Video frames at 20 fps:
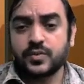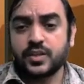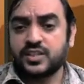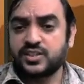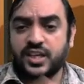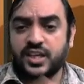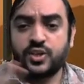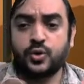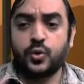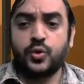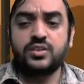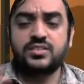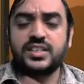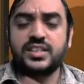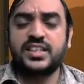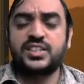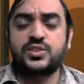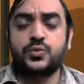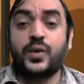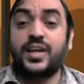So I don't say
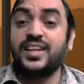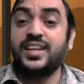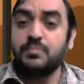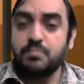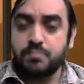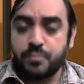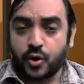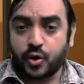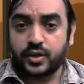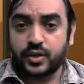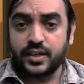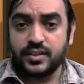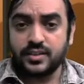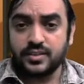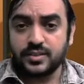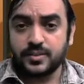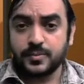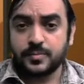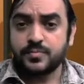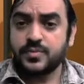it's very important,